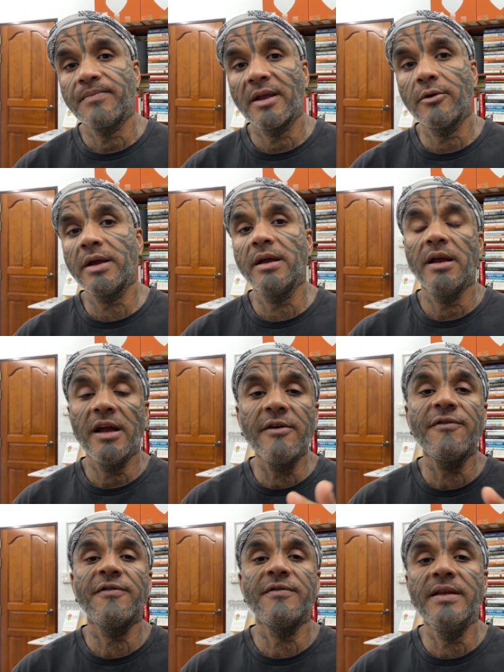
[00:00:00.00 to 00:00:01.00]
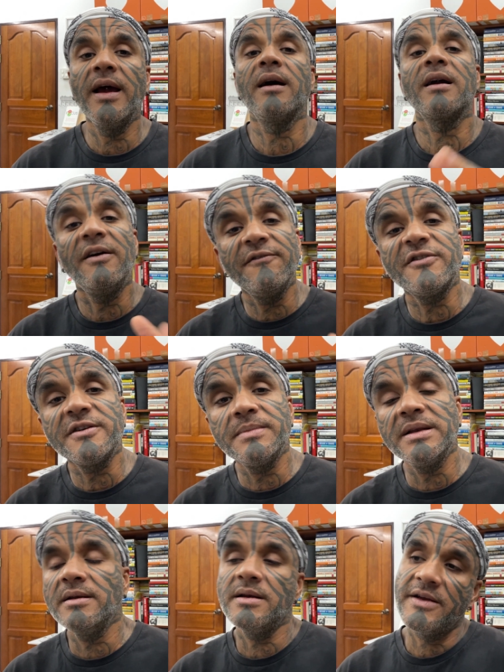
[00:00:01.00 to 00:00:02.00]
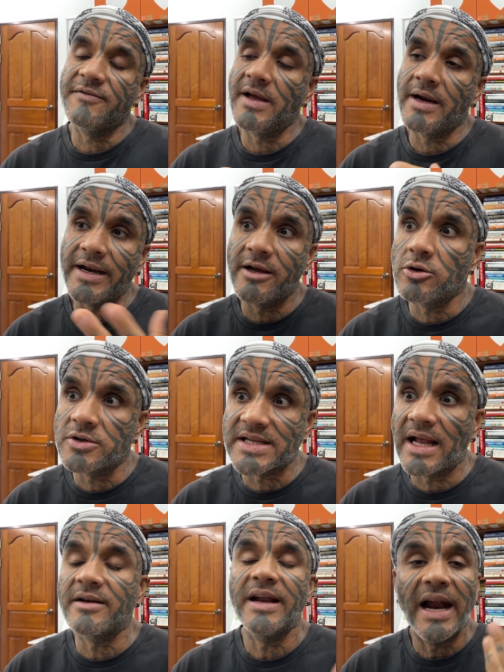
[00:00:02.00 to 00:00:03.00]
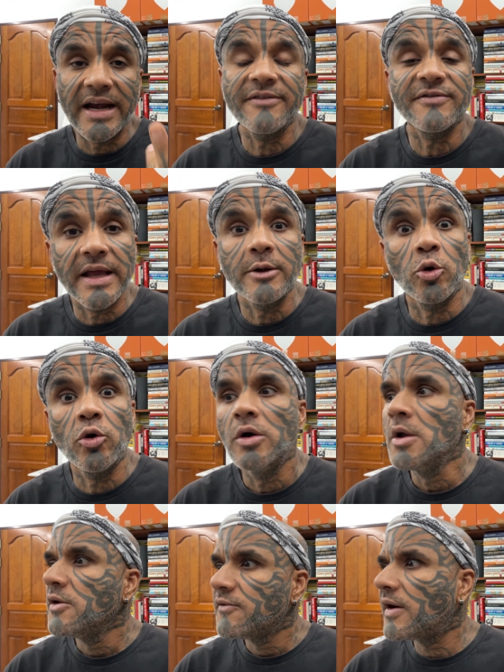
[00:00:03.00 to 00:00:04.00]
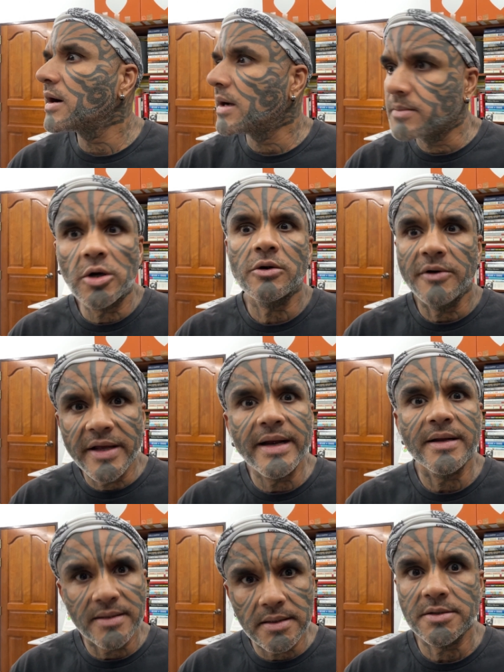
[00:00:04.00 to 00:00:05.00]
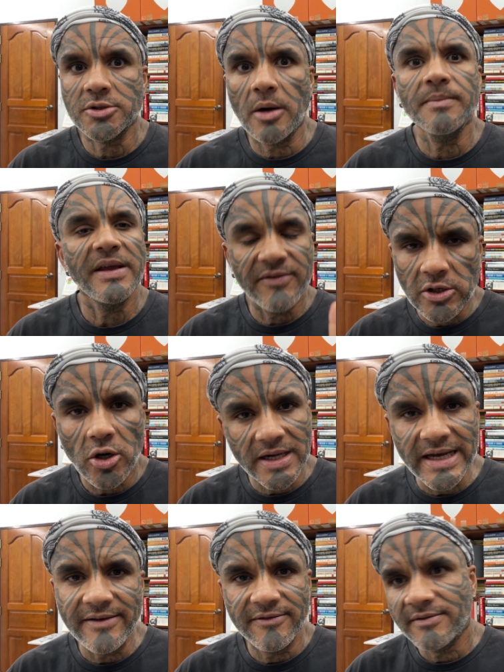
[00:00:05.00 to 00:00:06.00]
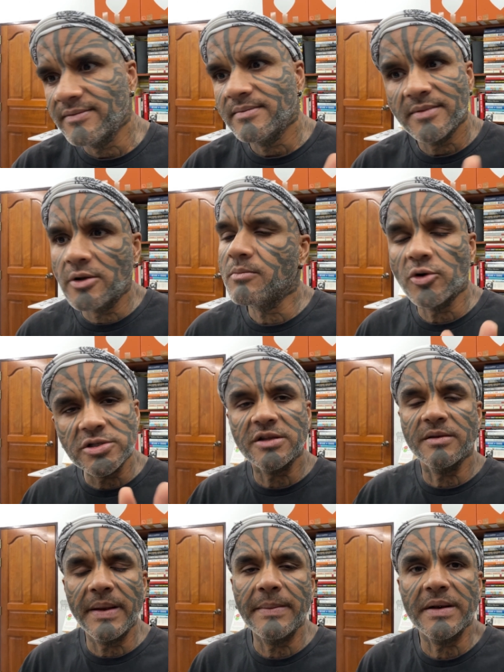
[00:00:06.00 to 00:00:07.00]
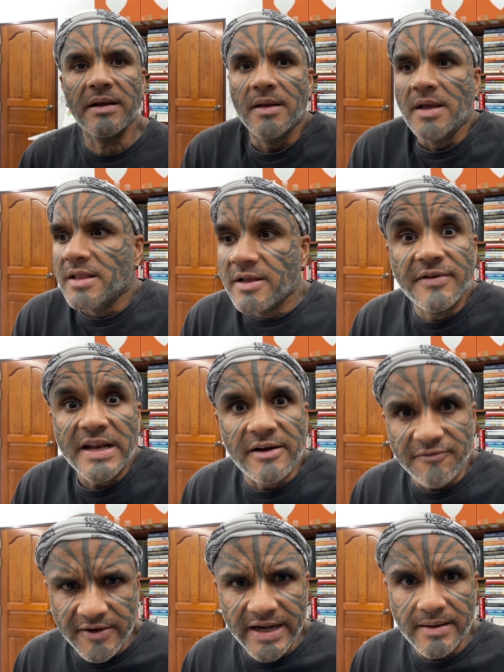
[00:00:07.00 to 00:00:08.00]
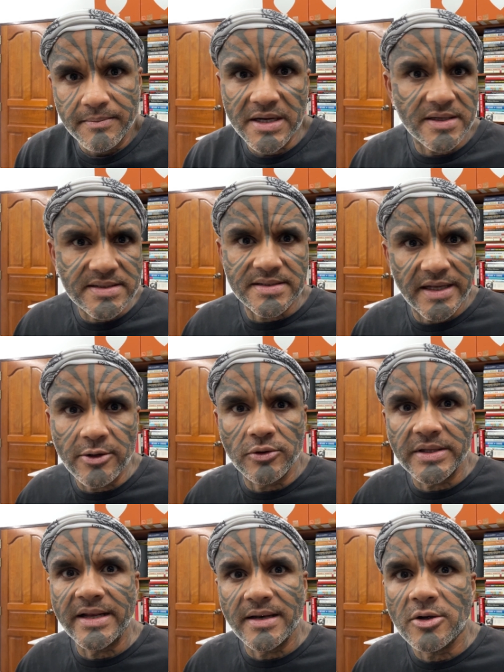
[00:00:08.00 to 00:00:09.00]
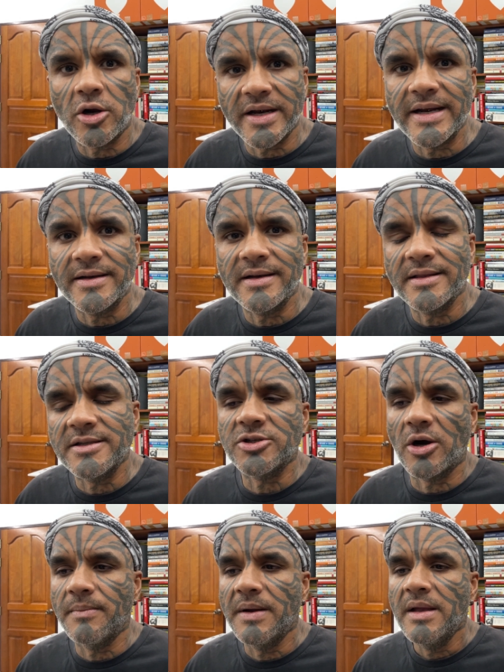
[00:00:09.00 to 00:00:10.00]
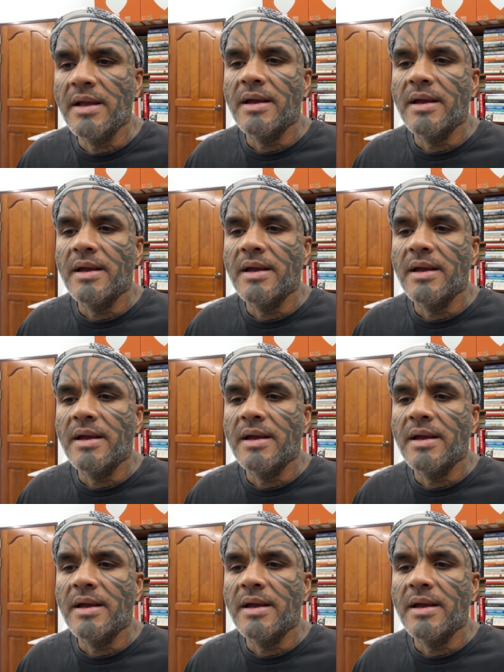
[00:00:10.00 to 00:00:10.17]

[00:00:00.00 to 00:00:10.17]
Okay, if they are comfortable, if they are getting good salary, and if they know, fuck, I'm not going to get another job, they will not leave. You know, most of the people, they're very afraid because they know they will not get another job.